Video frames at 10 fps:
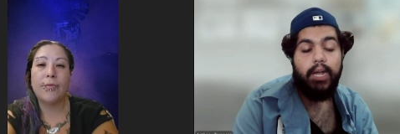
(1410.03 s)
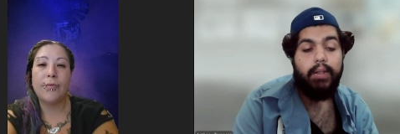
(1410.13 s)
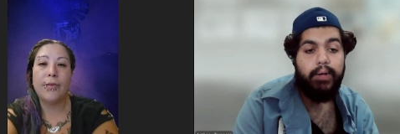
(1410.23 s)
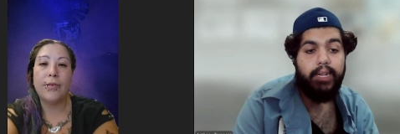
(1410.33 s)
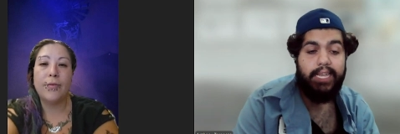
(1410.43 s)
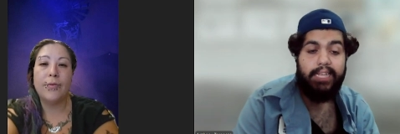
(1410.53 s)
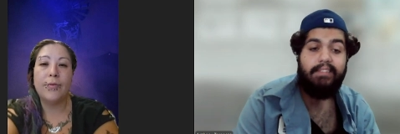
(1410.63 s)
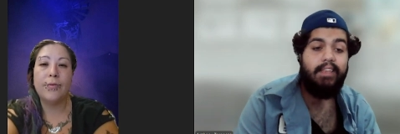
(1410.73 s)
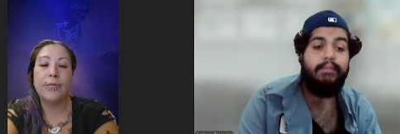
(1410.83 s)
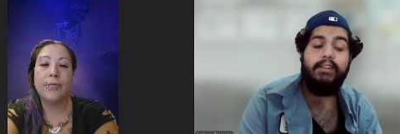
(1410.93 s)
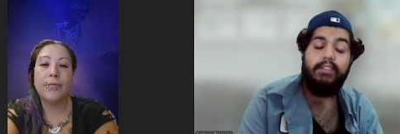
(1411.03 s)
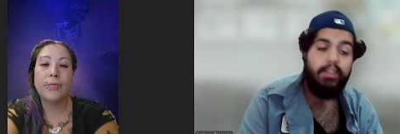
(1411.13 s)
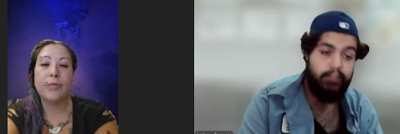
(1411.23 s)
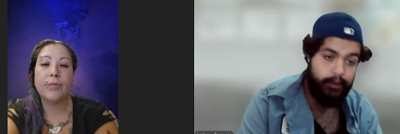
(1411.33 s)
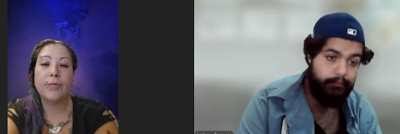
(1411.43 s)
Speaker 1: a lot of money. It saved us
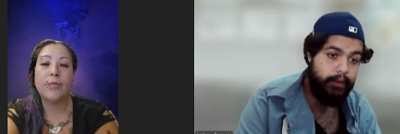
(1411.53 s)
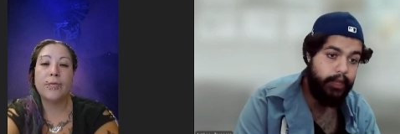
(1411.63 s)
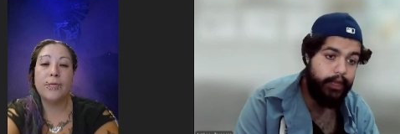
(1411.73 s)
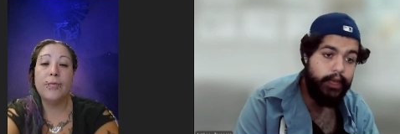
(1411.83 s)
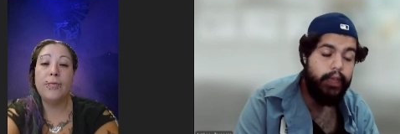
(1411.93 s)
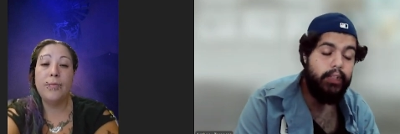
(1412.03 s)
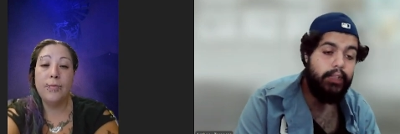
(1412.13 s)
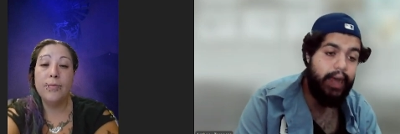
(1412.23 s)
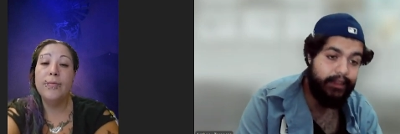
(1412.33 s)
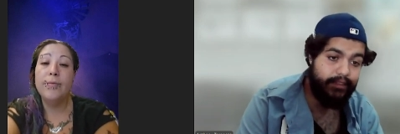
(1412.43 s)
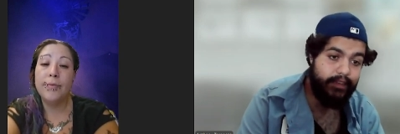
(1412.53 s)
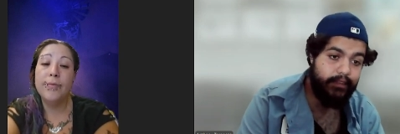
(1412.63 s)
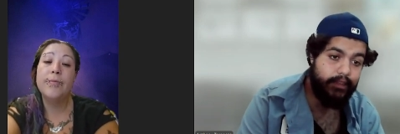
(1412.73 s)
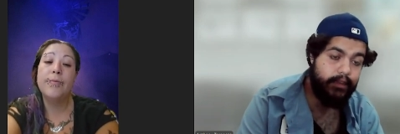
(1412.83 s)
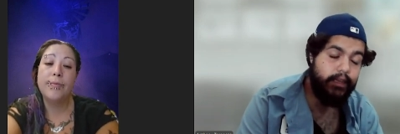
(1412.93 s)
a ton of money last
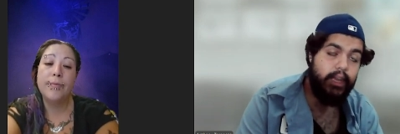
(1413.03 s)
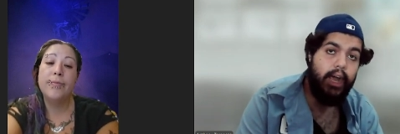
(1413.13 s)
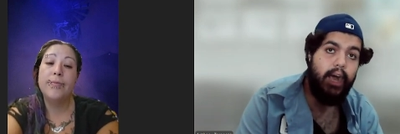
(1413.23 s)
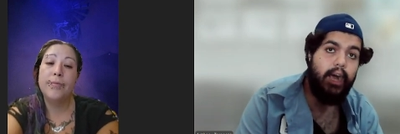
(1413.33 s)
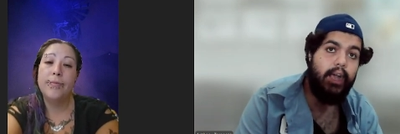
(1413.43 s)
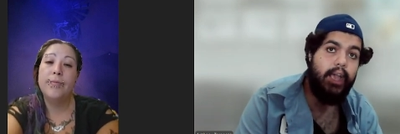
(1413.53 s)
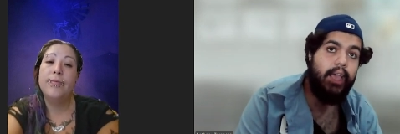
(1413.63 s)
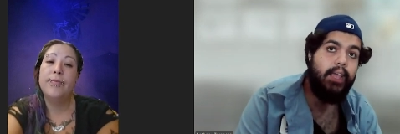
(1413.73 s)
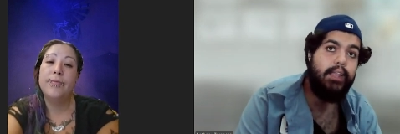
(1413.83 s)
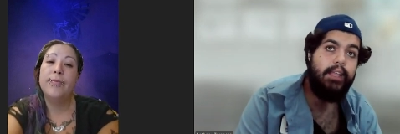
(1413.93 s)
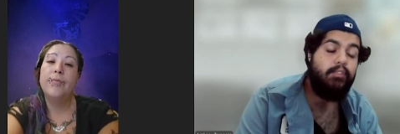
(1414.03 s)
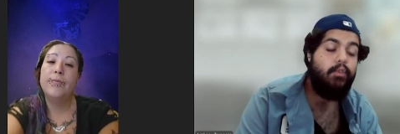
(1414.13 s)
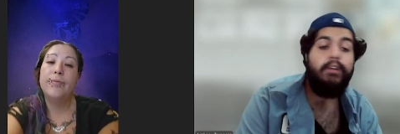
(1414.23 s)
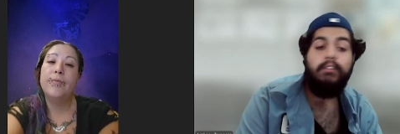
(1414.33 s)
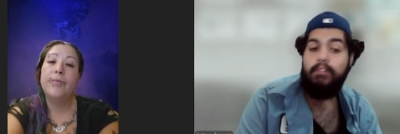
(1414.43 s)
season uh, and it's
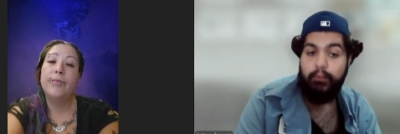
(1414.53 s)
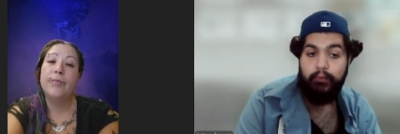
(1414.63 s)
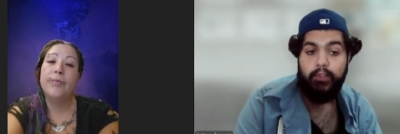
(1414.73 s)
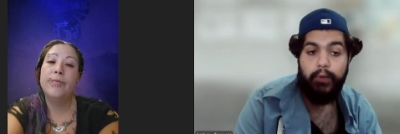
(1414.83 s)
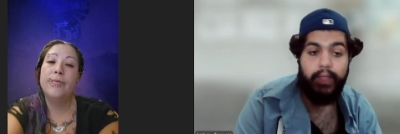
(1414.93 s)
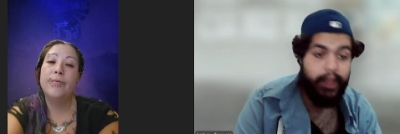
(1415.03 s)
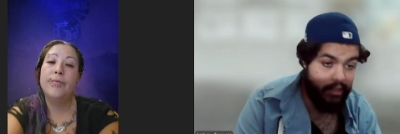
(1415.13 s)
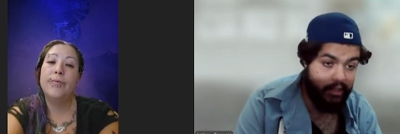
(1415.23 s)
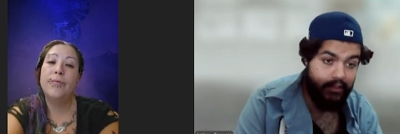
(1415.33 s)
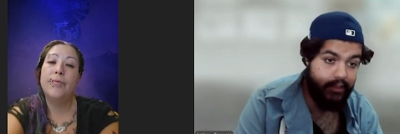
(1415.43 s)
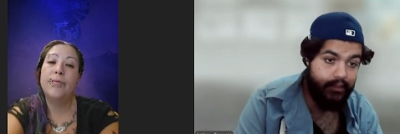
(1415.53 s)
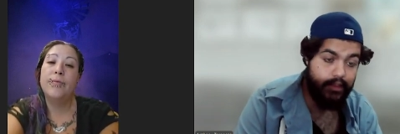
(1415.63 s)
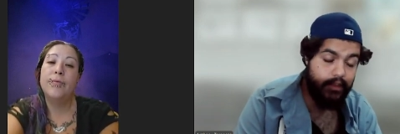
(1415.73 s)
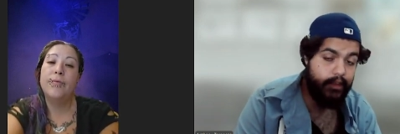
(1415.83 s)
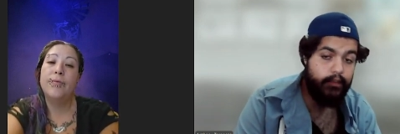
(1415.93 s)
going to do so again this
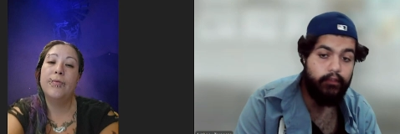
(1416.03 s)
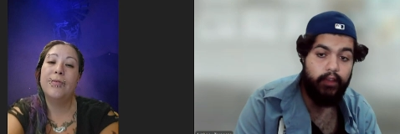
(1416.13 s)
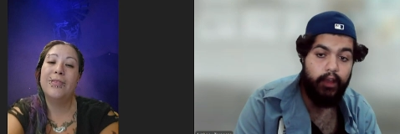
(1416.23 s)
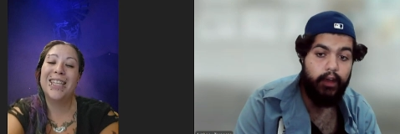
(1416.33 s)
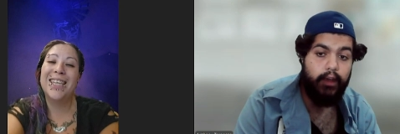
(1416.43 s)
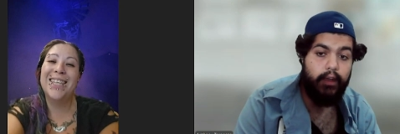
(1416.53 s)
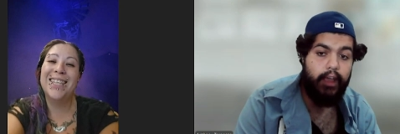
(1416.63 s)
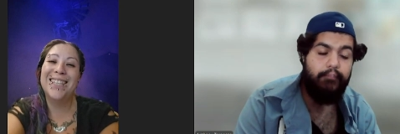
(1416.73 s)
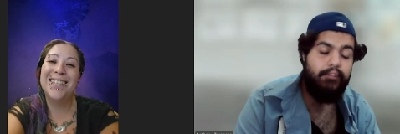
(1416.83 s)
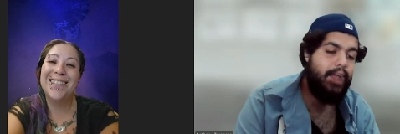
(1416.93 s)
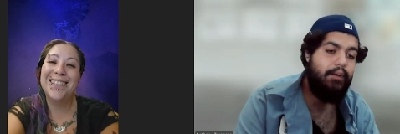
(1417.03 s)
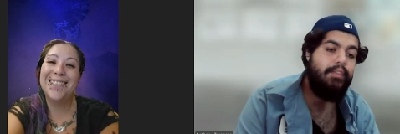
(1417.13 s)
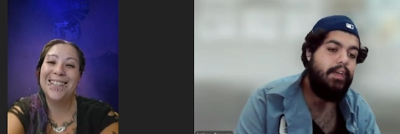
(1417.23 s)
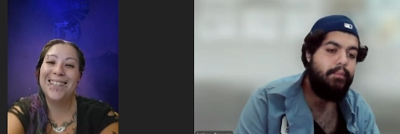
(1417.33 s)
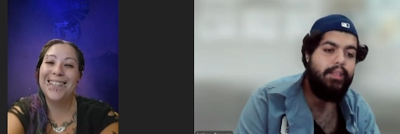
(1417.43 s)
season because uh, every now
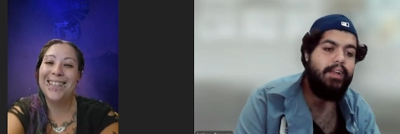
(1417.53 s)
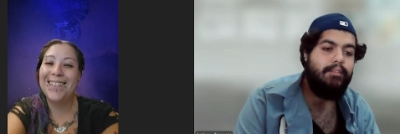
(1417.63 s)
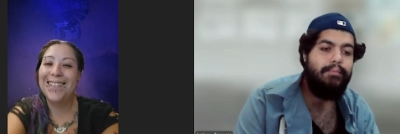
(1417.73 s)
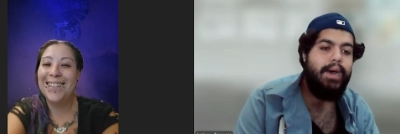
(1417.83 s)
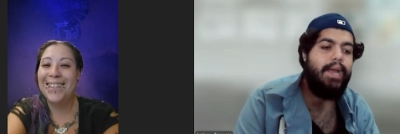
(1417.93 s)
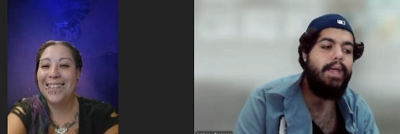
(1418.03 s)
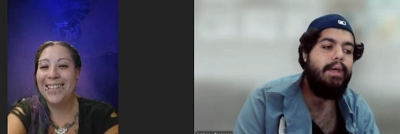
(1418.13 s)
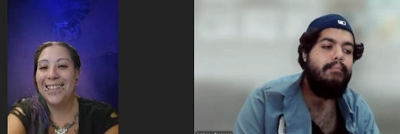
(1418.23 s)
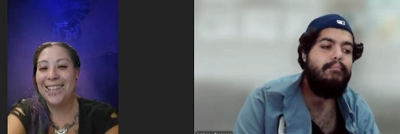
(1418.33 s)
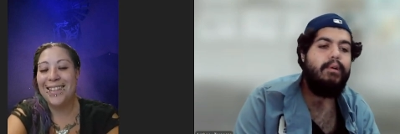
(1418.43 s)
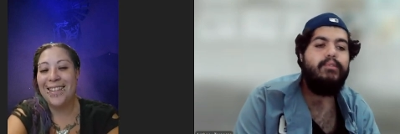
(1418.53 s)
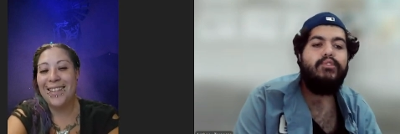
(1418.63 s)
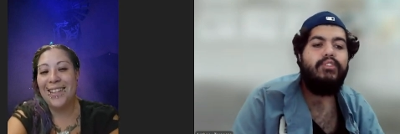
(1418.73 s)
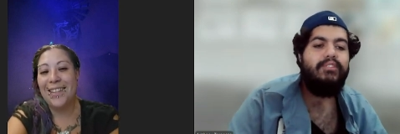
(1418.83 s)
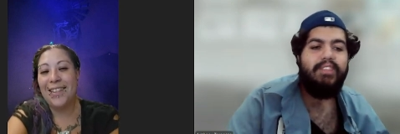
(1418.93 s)
and then we like to buy
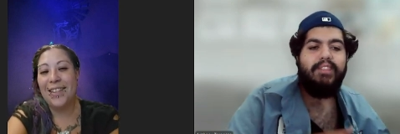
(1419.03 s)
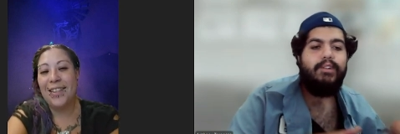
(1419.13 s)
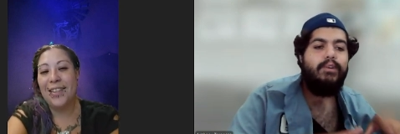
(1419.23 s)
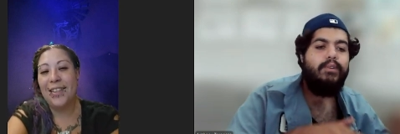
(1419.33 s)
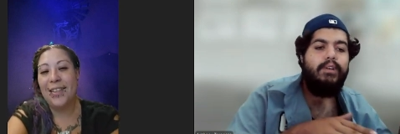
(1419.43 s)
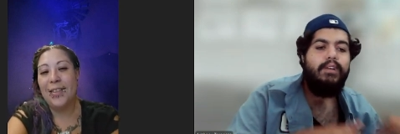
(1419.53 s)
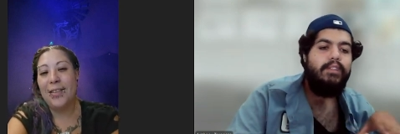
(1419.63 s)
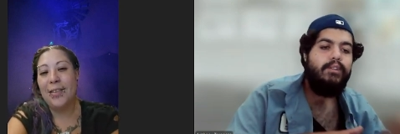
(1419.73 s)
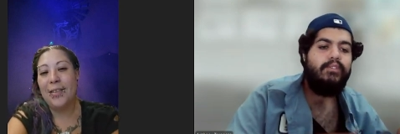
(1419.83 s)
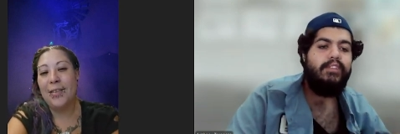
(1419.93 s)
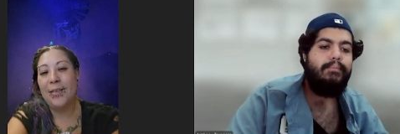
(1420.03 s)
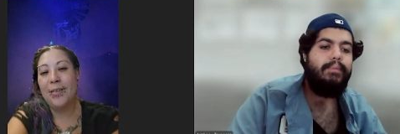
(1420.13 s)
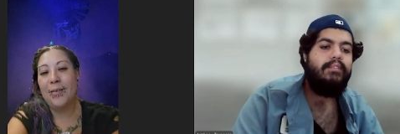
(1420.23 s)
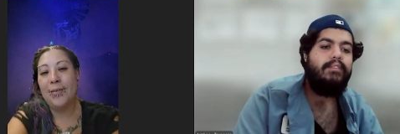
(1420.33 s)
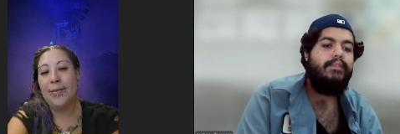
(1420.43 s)
merch just in little little
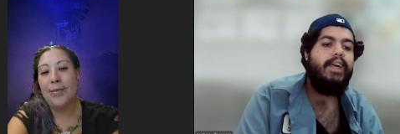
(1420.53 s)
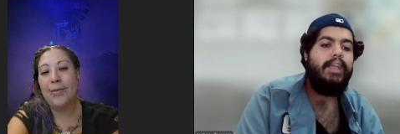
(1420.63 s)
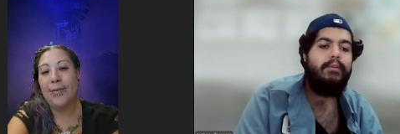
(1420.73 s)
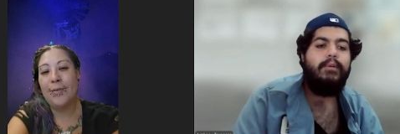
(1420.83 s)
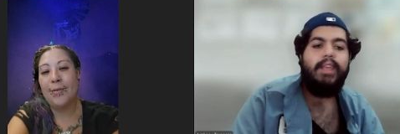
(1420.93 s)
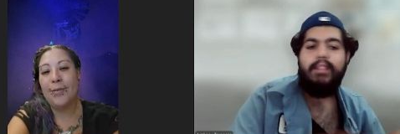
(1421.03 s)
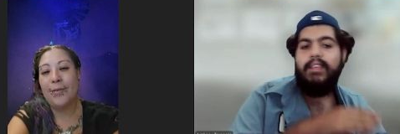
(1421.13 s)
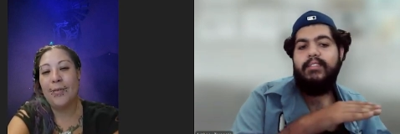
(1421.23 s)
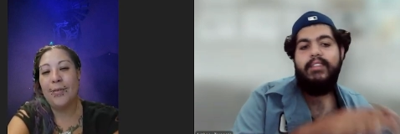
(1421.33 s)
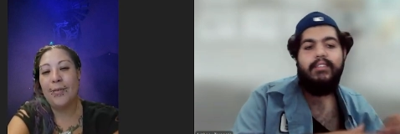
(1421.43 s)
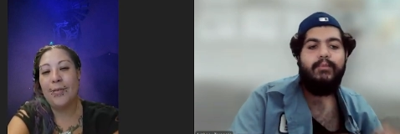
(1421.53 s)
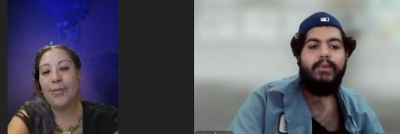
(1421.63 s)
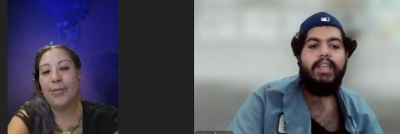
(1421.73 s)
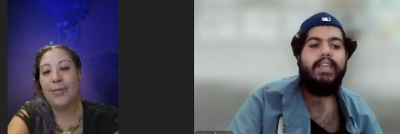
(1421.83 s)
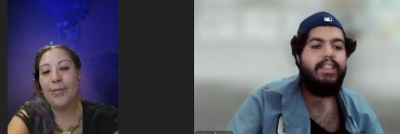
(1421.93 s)
snippets of like we'll get this this
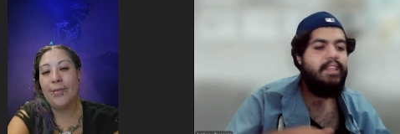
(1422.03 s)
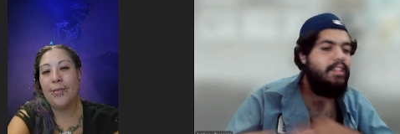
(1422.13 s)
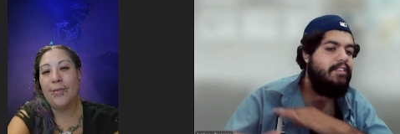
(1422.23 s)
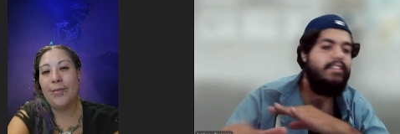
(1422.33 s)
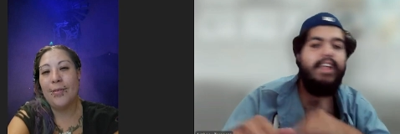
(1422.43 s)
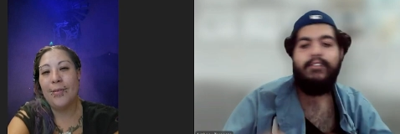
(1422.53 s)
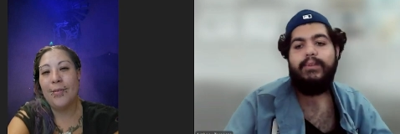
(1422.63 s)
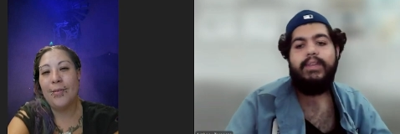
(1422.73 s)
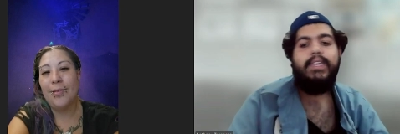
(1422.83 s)
week and then this next